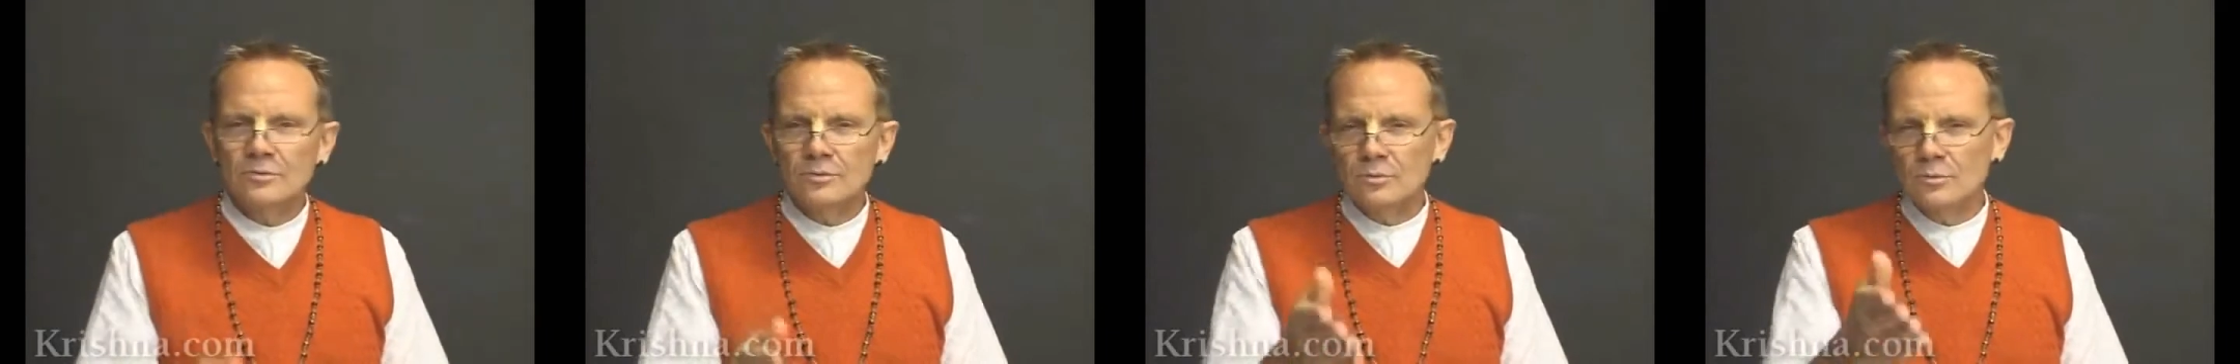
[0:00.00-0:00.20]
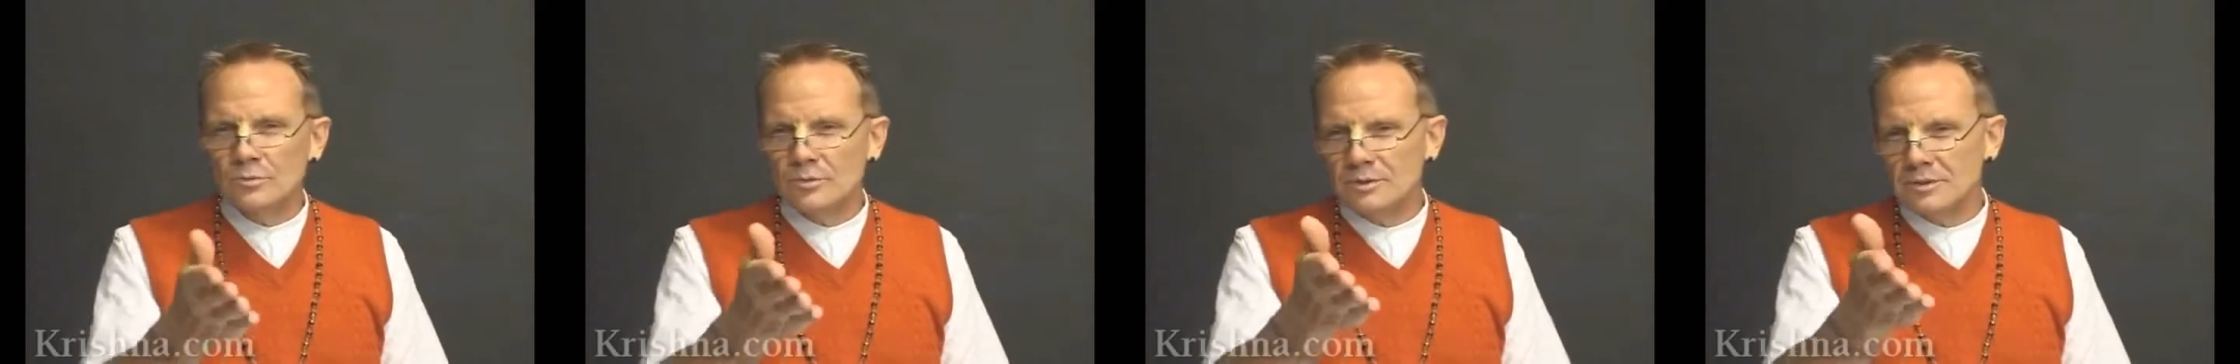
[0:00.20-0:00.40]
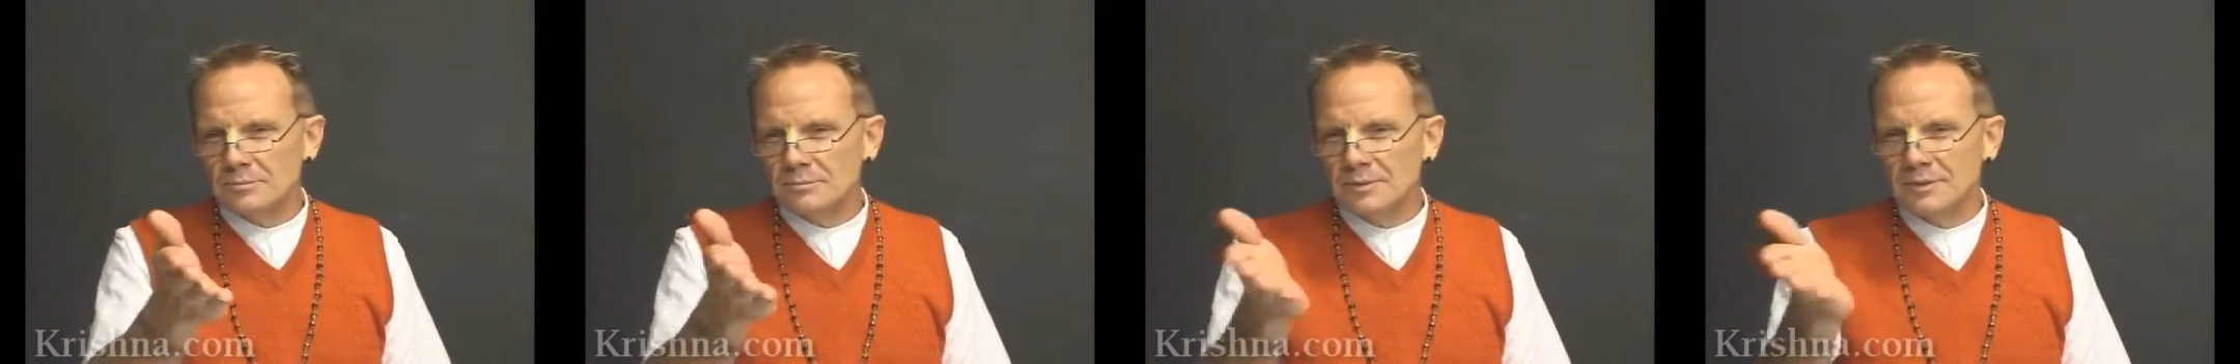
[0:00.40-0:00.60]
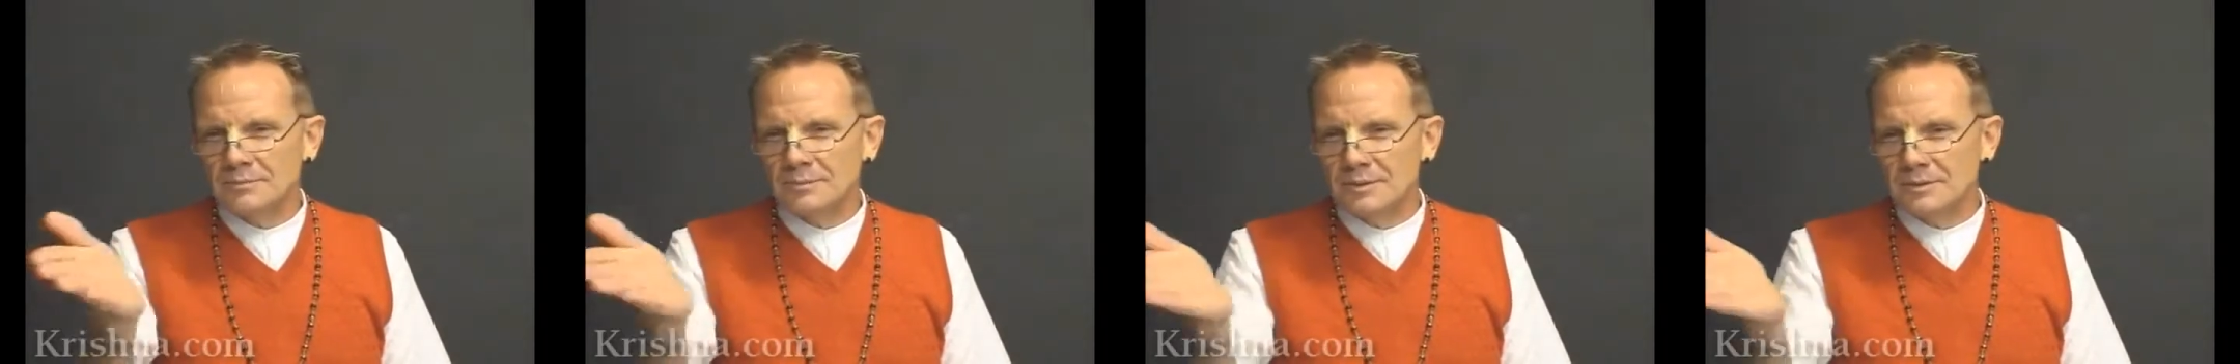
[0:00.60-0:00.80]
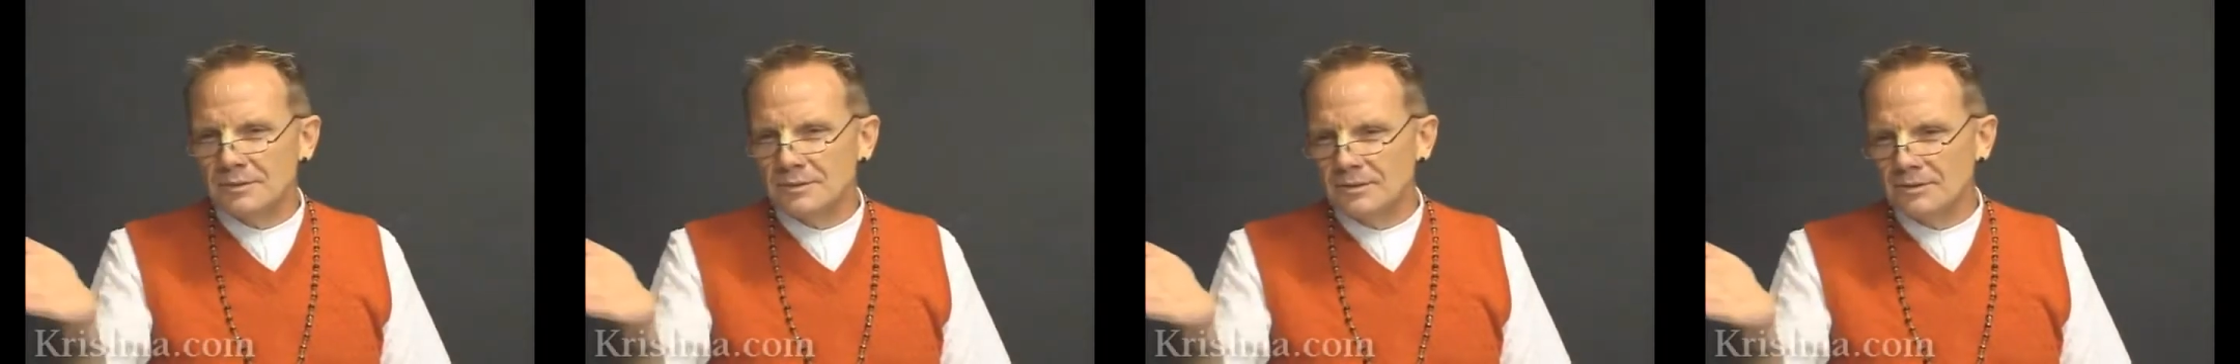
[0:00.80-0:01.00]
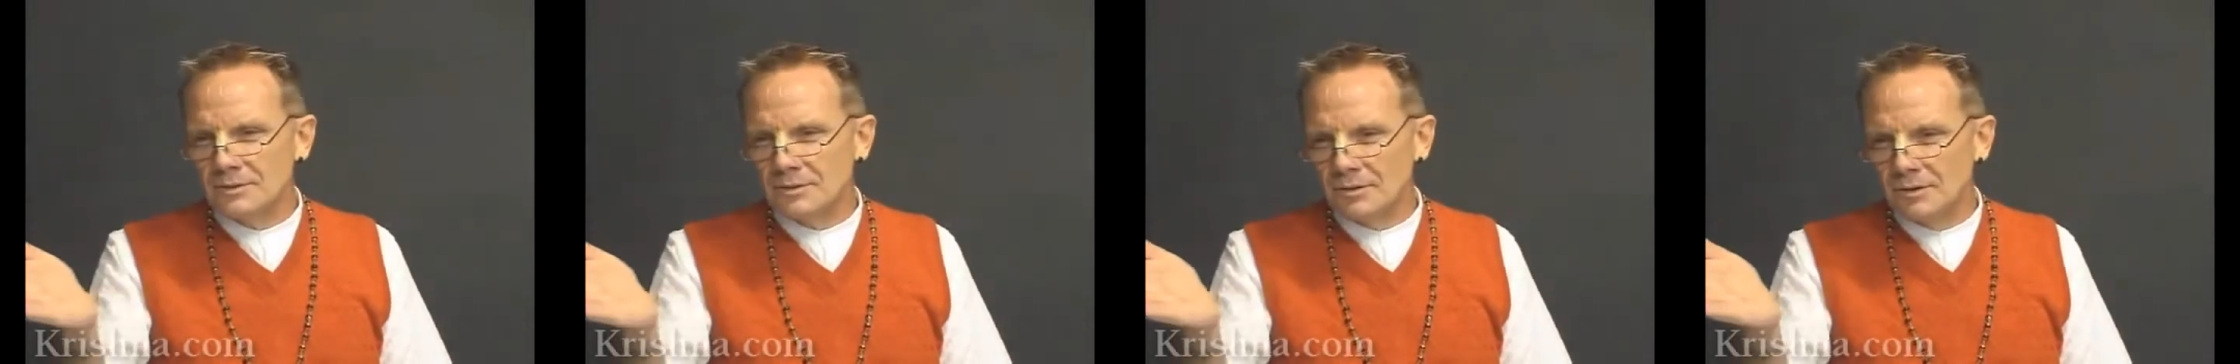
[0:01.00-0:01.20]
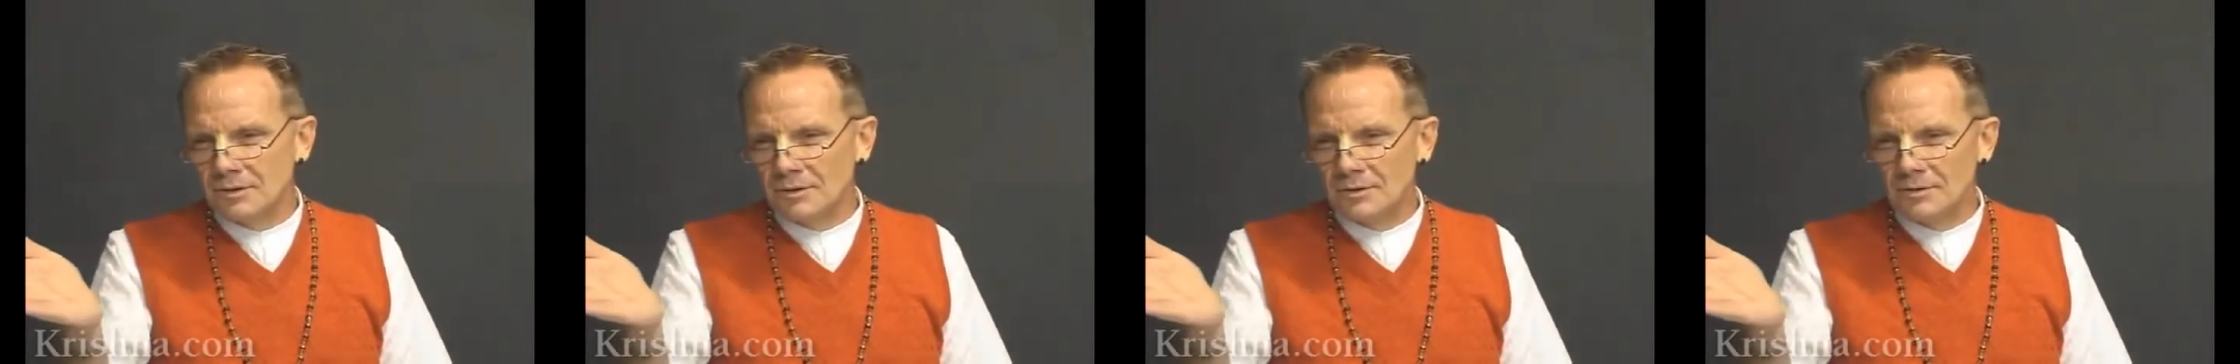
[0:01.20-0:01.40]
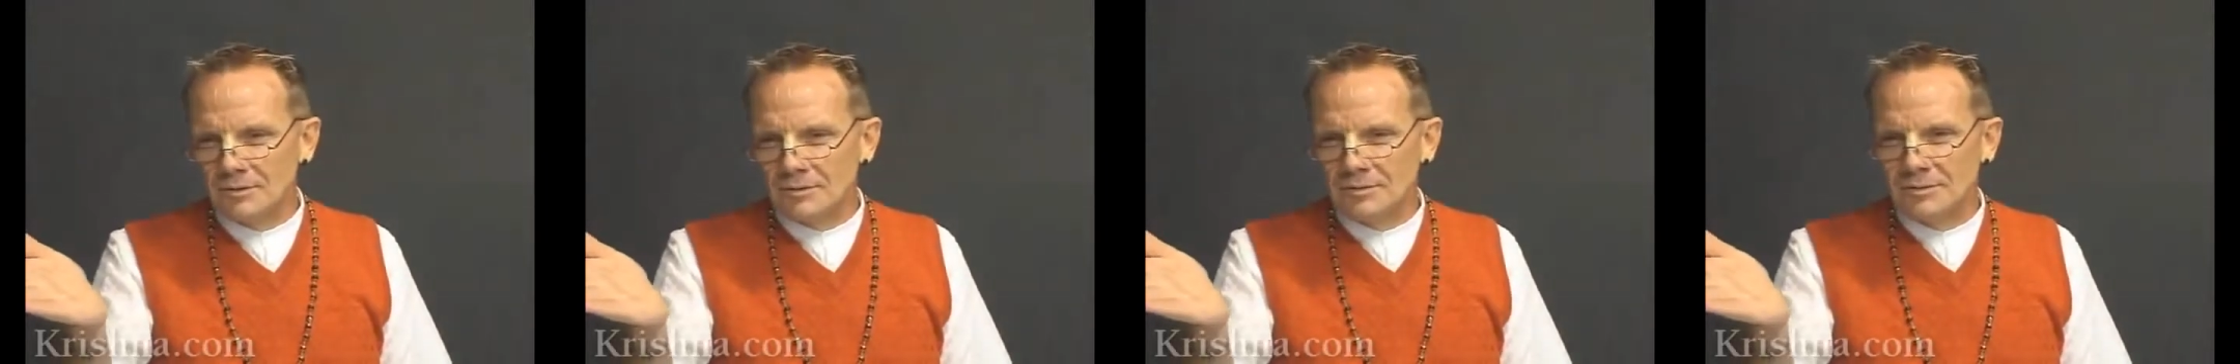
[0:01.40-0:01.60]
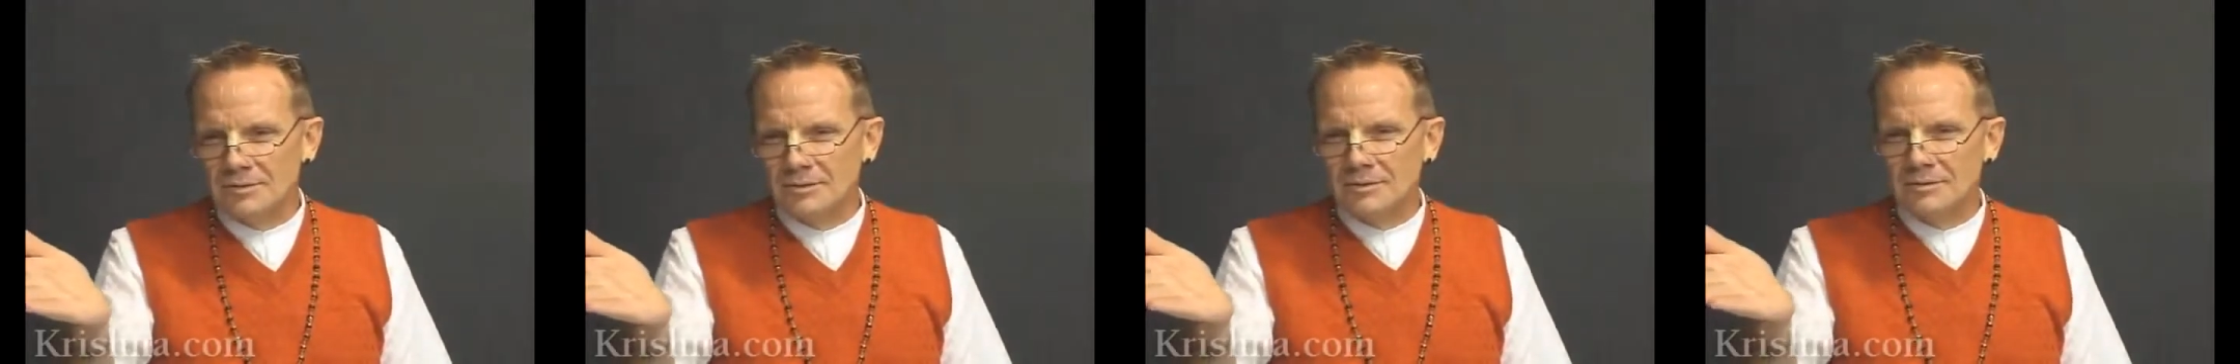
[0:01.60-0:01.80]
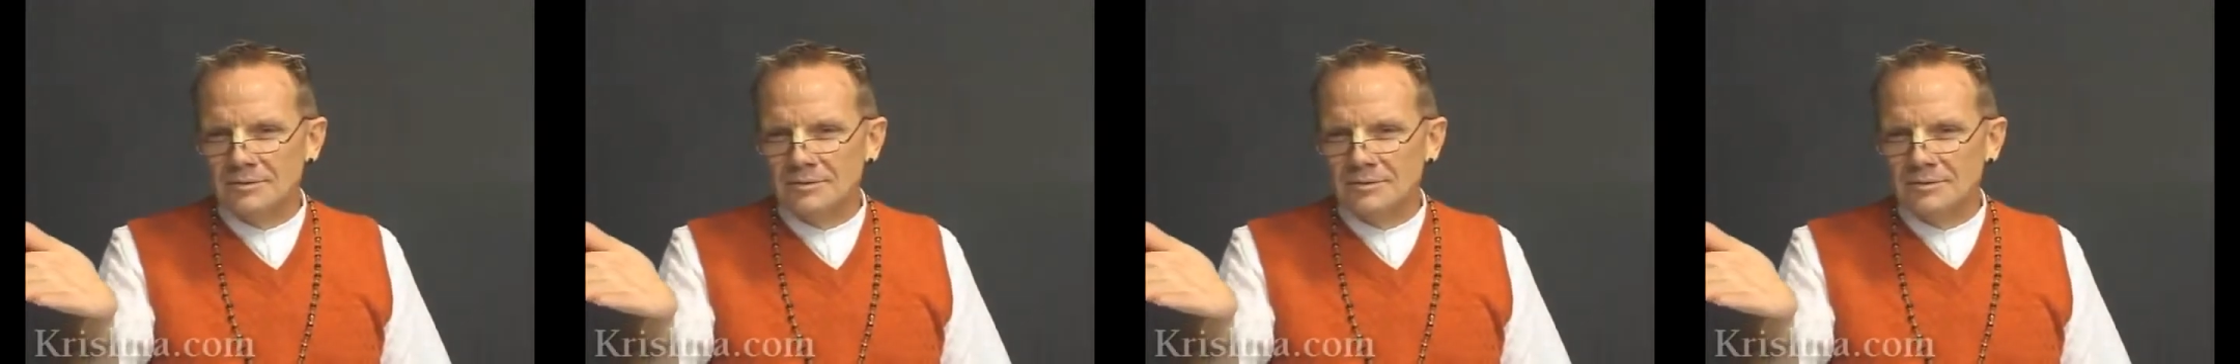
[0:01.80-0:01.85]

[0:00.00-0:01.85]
you look at my men, they're all,